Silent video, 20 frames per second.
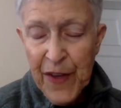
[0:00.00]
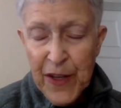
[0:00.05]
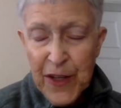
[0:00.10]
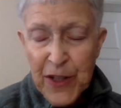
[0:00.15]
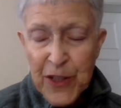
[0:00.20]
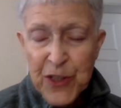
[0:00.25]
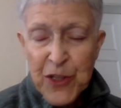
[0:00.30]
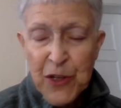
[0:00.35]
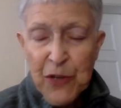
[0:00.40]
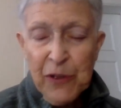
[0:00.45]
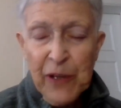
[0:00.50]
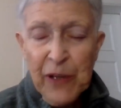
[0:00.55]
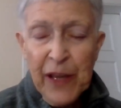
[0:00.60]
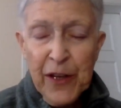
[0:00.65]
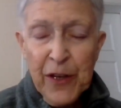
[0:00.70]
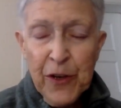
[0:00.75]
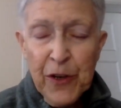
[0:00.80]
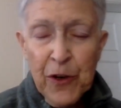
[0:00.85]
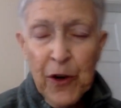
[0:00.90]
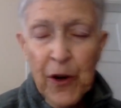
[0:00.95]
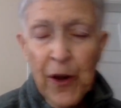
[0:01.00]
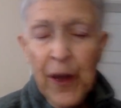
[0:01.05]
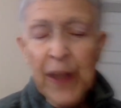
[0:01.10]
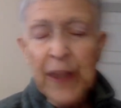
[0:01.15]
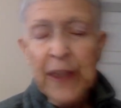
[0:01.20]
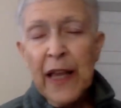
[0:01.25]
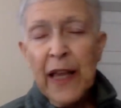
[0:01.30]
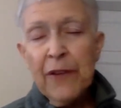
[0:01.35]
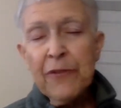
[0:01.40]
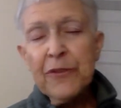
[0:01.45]
So let your
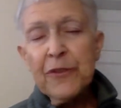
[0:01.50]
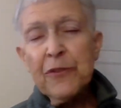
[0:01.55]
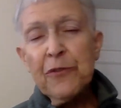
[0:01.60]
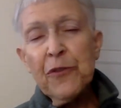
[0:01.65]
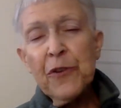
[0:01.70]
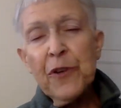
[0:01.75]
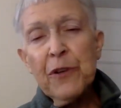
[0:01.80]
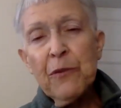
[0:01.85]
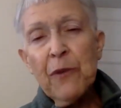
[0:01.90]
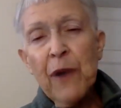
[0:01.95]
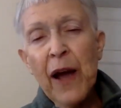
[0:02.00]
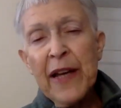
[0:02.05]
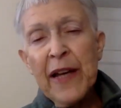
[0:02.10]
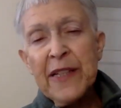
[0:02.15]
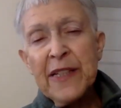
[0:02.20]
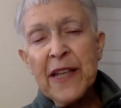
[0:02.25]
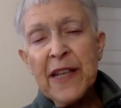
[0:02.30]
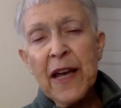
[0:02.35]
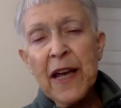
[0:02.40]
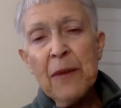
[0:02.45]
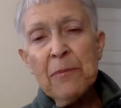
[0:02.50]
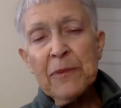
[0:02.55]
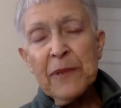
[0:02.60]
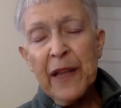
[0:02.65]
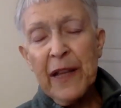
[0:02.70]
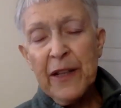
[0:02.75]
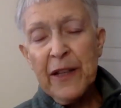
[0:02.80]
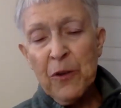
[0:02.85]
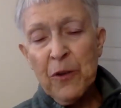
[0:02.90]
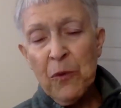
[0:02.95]
left foot rise up,
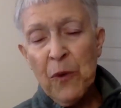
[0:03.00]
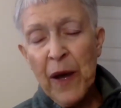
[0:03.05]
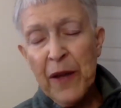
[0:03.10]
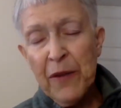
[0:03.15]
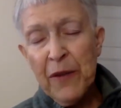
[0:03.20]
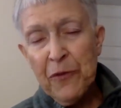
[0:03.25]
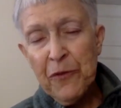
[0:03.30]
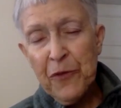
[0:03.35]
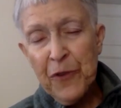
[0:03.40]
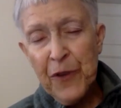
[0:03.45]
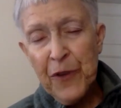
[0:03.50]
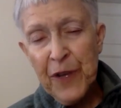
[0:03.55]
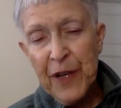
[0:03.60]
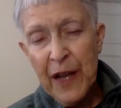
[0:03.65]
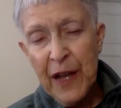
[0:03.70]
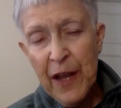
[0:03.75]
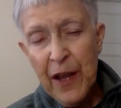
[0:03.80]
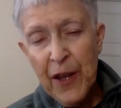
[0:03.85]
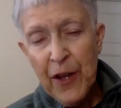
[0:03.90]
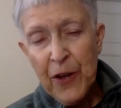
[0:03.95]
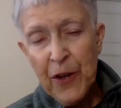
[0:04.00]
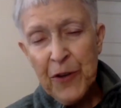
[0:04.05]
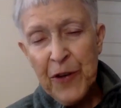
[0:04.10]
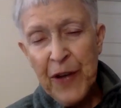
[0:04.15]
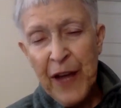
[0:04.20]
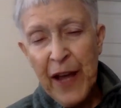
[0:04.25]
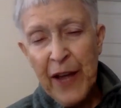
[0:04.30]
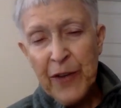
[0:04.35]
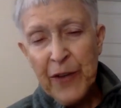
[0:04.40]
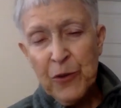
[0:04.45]
let your right foot go
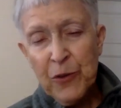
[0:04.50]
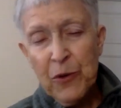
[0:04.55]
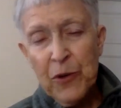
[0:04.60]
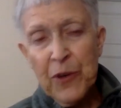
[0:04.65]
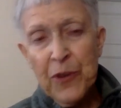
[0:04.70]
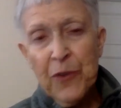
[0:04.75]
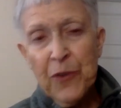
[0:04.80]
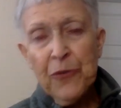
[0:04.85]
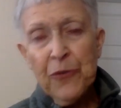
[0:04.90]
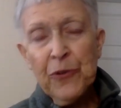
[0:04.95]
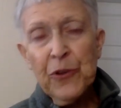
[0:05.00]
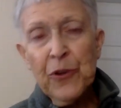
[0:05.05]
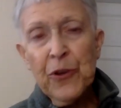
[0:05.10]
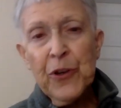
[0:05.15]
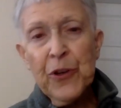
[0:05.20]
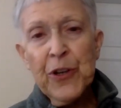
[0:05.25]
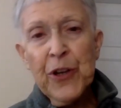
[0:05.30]
down toward the floor.